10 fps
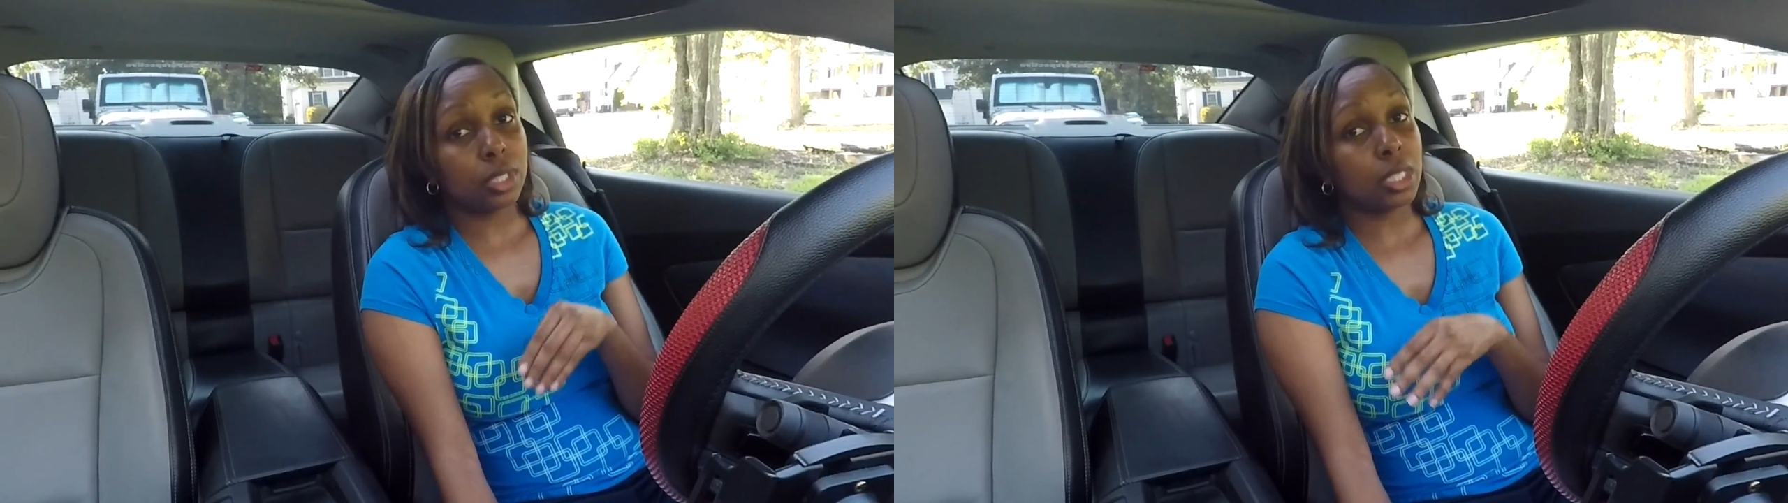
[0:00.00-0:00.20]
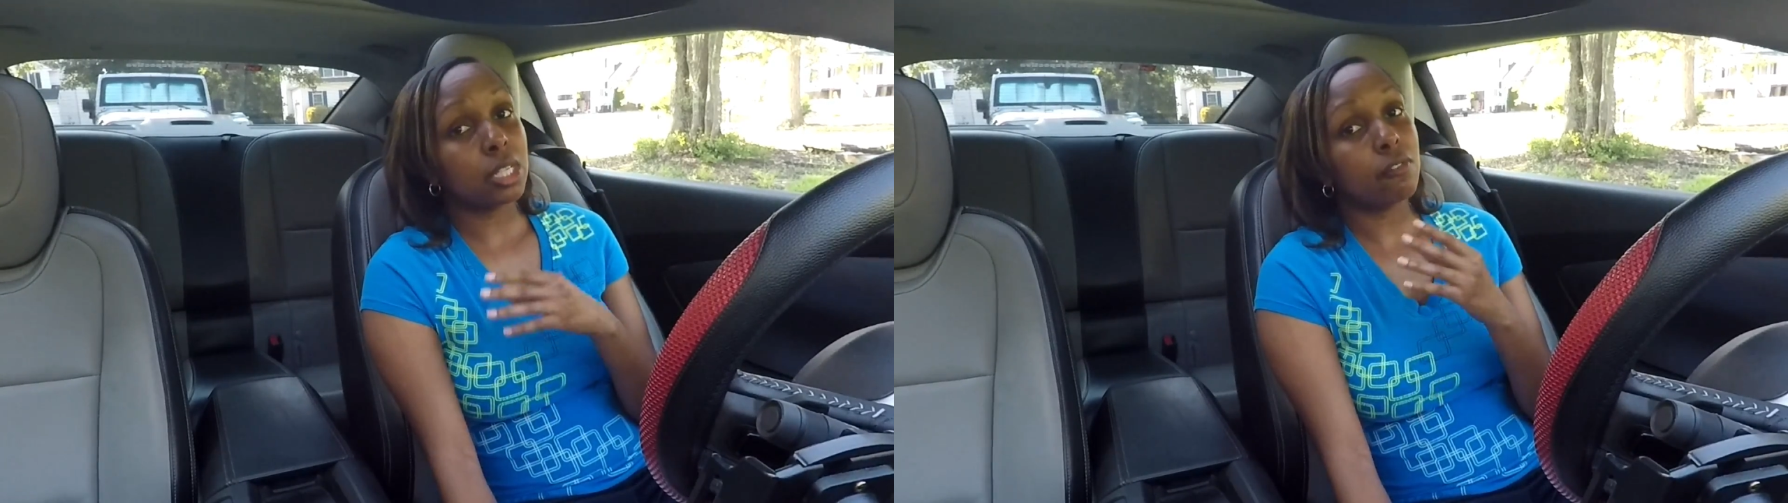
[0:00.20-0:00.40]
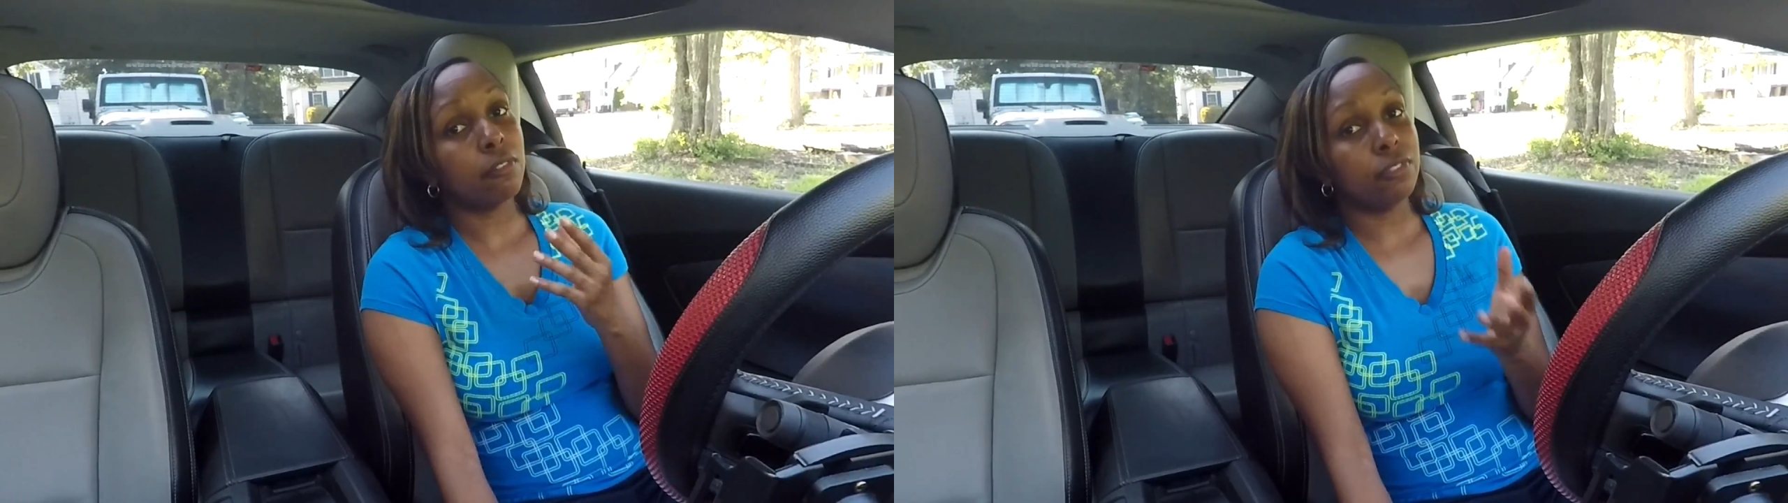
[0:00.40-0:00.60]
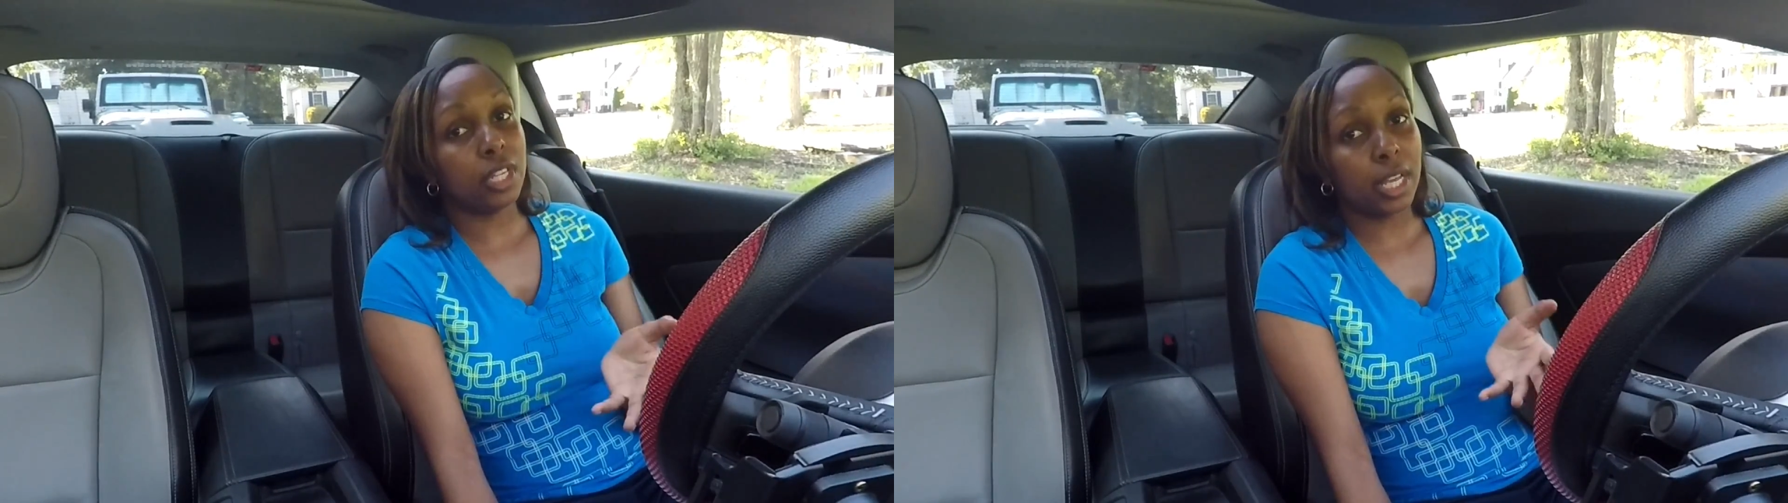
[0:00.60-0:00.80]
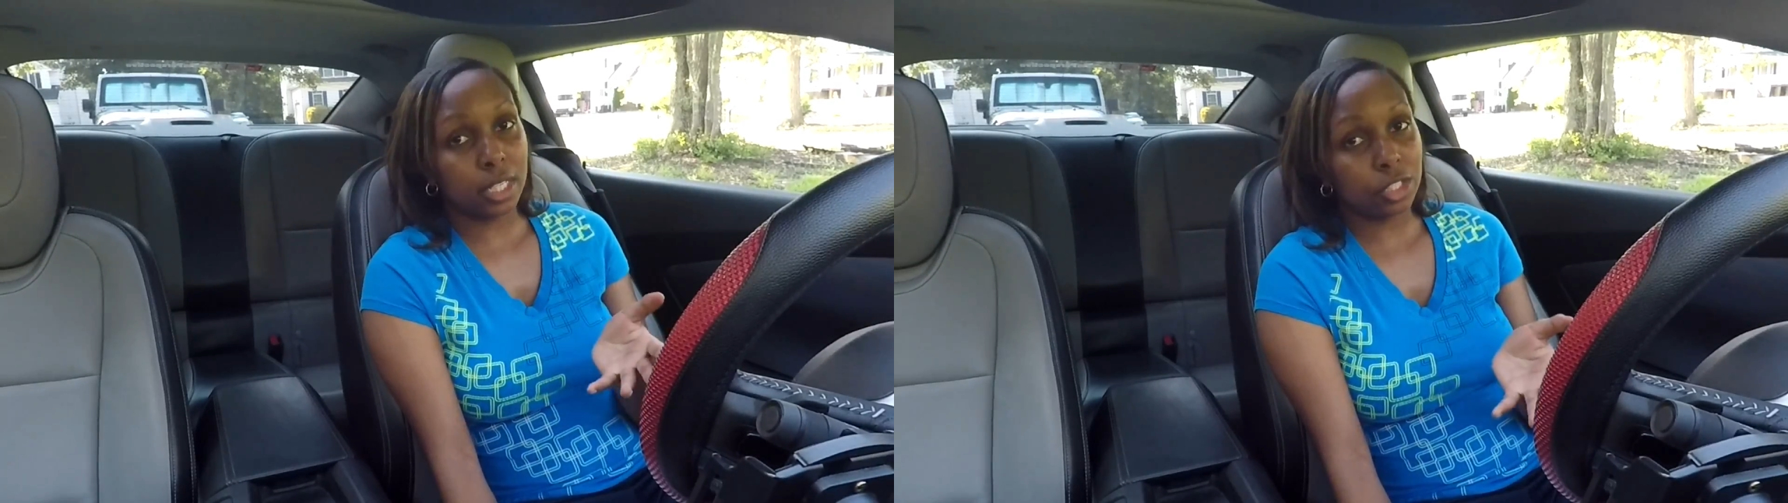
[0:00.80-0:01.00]
it does have a
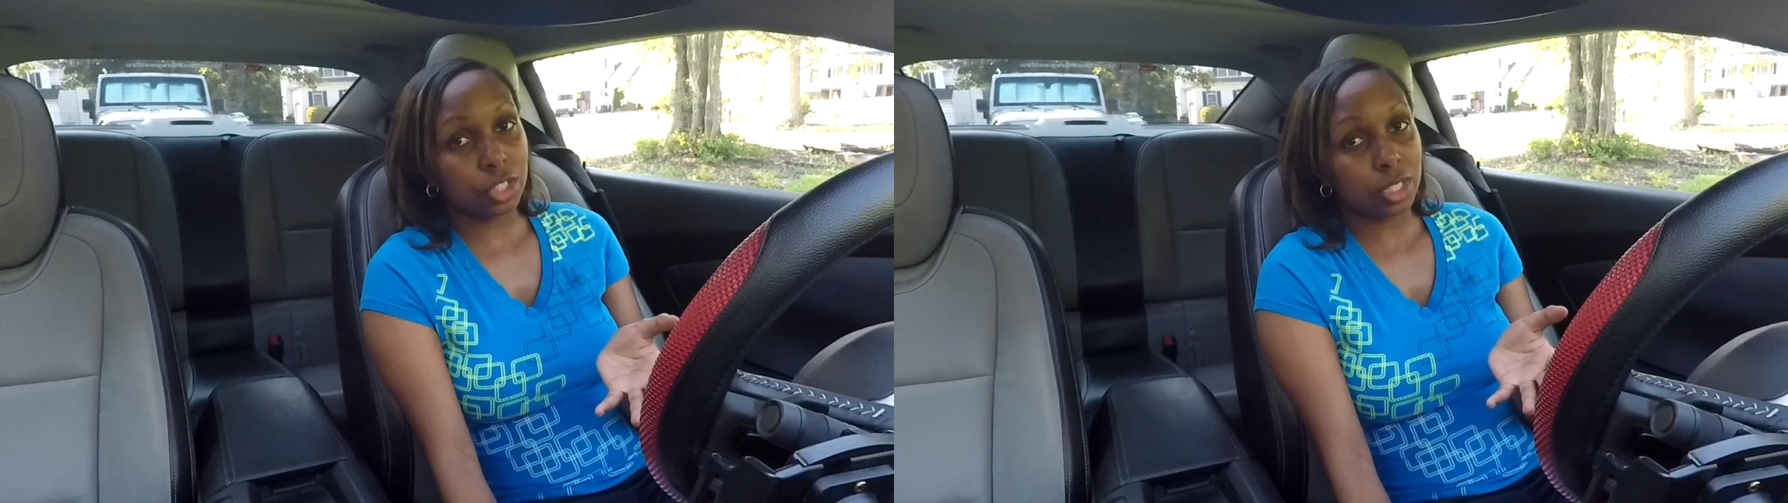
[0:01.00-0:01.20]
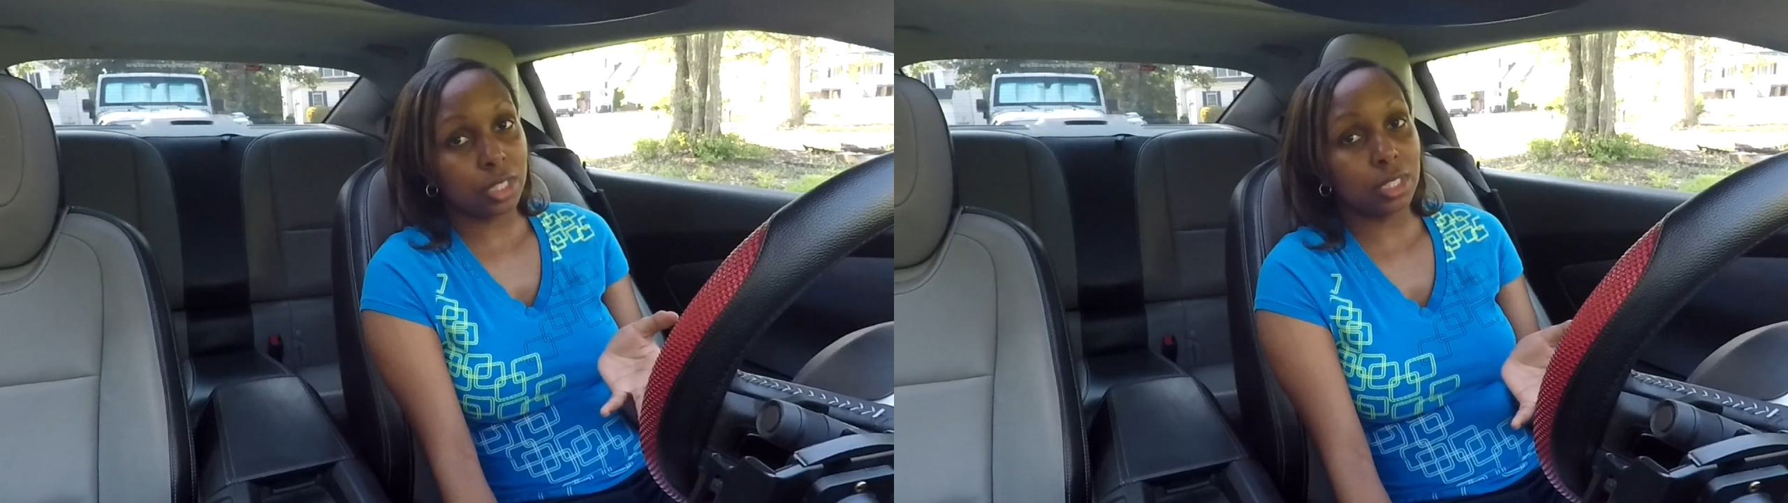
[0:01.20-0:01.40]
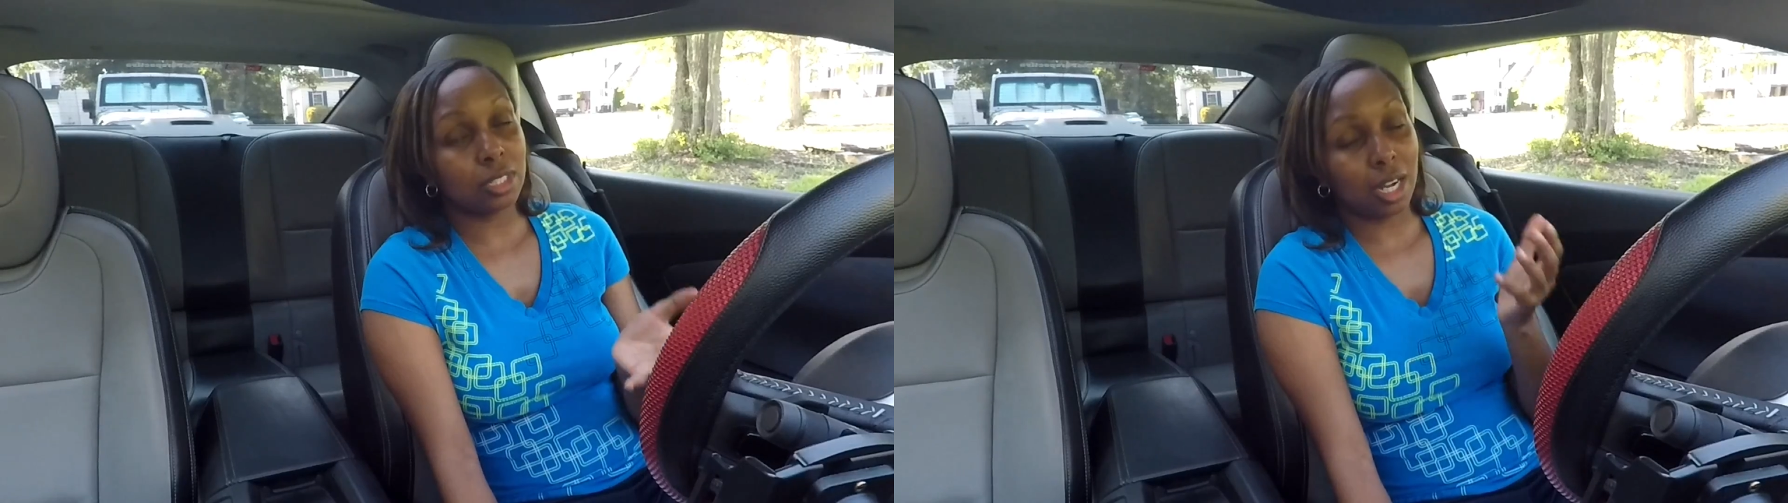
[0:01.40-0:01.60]
V8 engine in it.